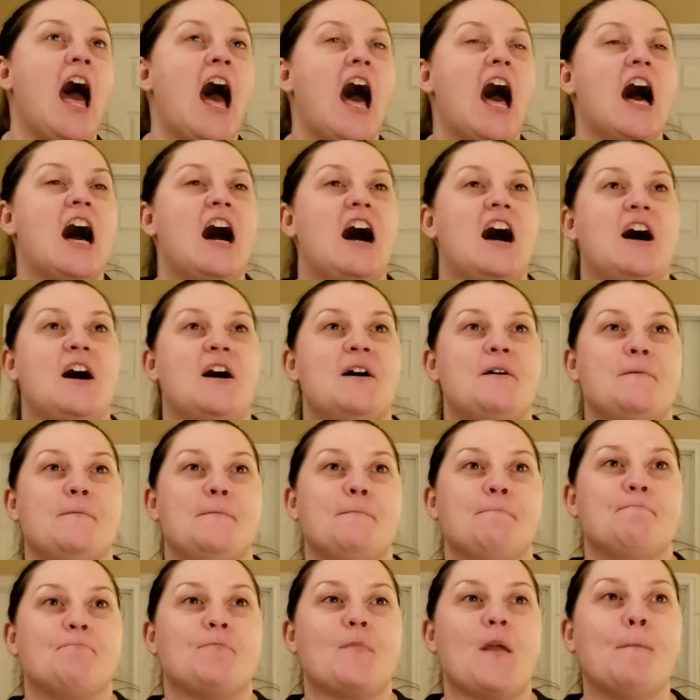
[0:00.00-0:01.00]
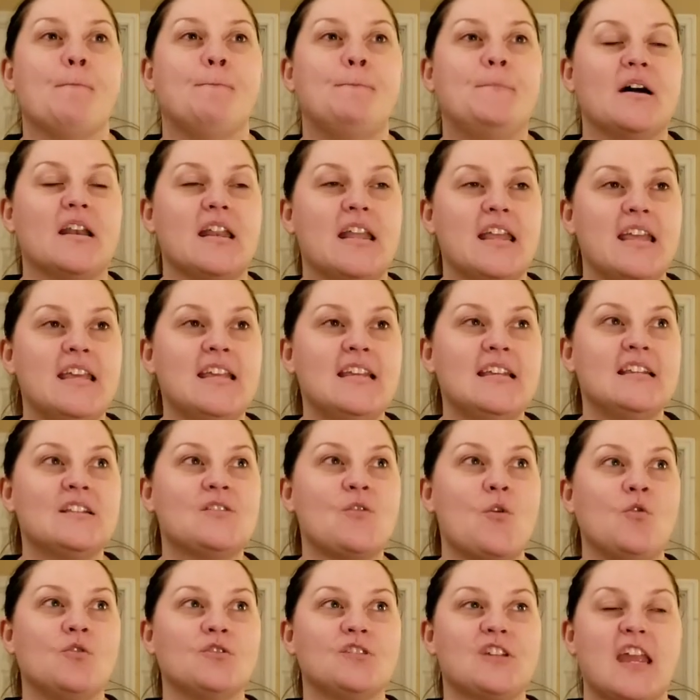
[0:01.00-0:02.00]
But his
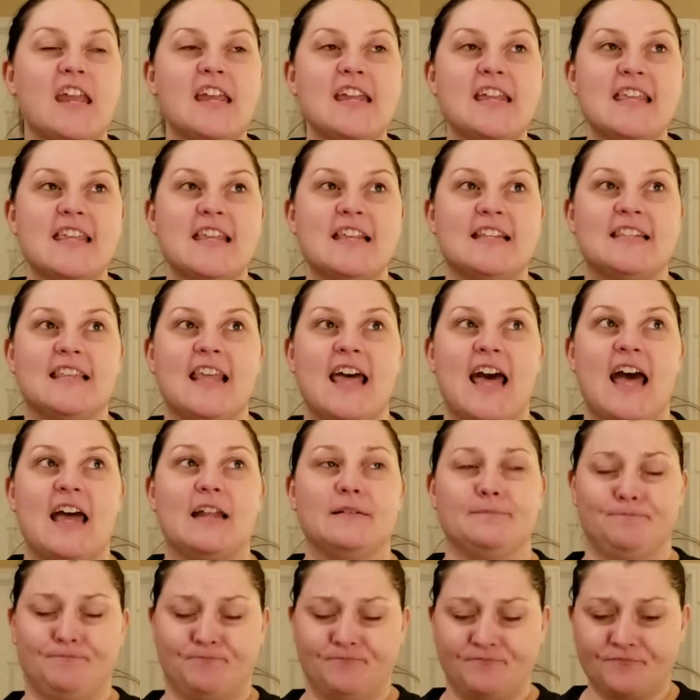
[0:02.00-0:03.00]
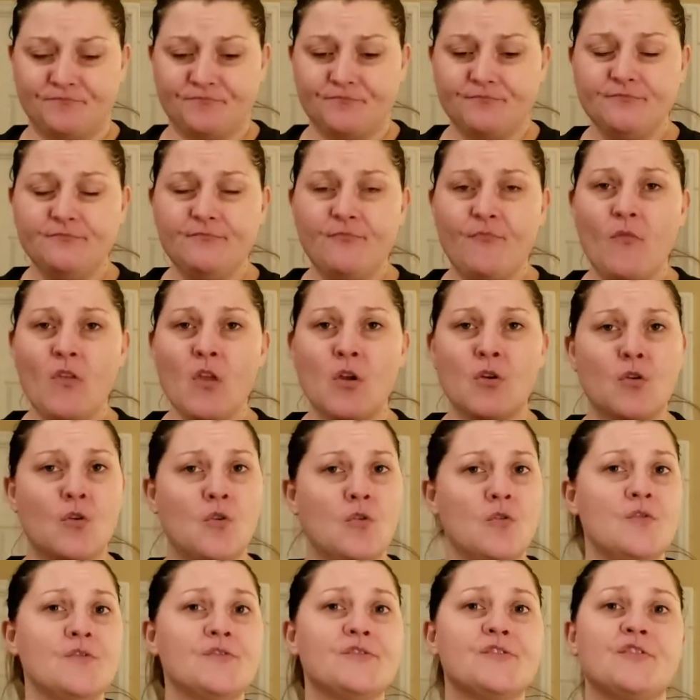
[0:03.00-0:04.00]
whole take is that
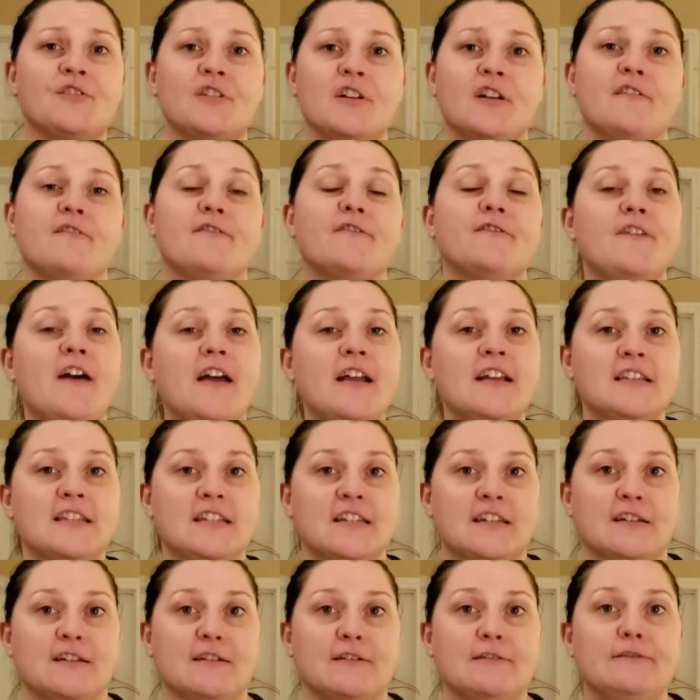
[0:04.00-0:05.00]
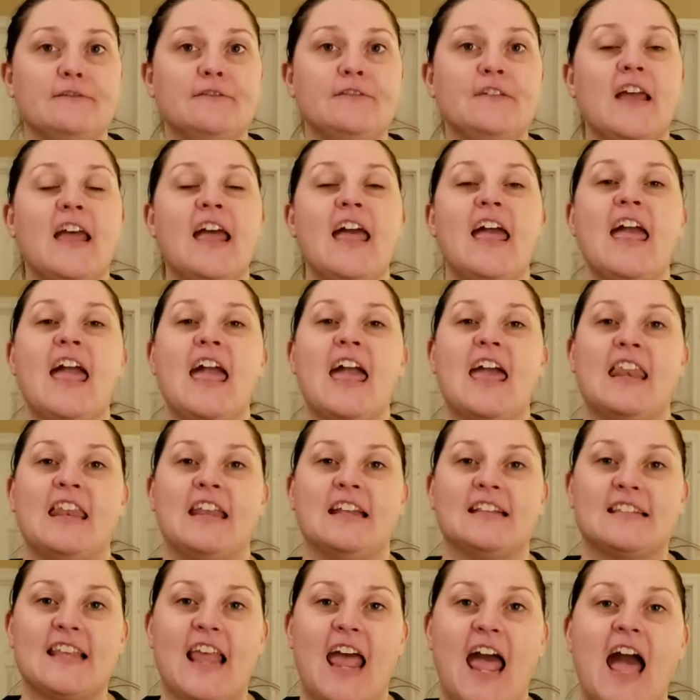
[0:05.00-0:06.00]
goals are ineffective and
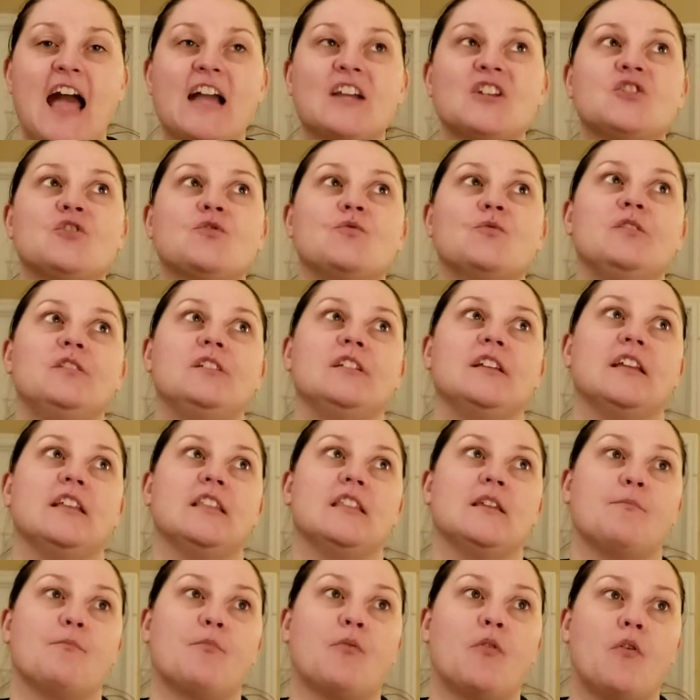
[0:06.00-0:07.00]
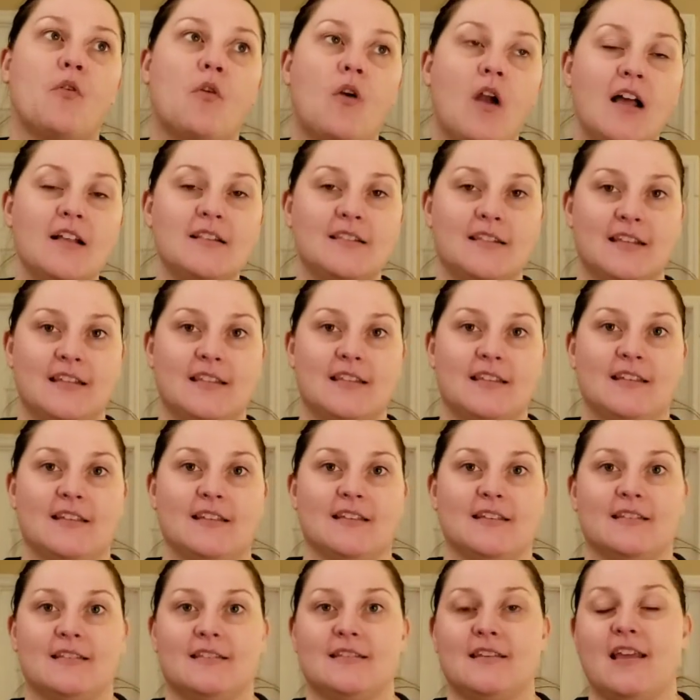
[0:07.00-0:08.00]
it's actually the
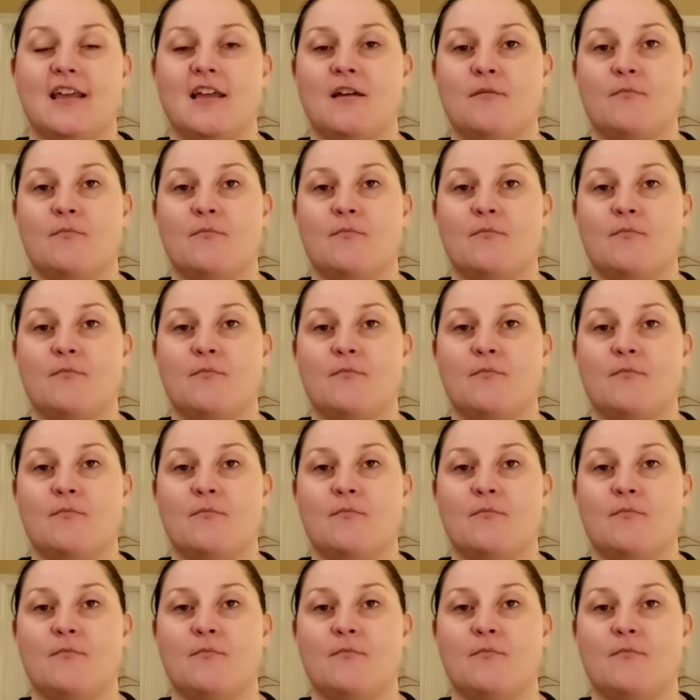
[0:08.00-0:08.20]
processes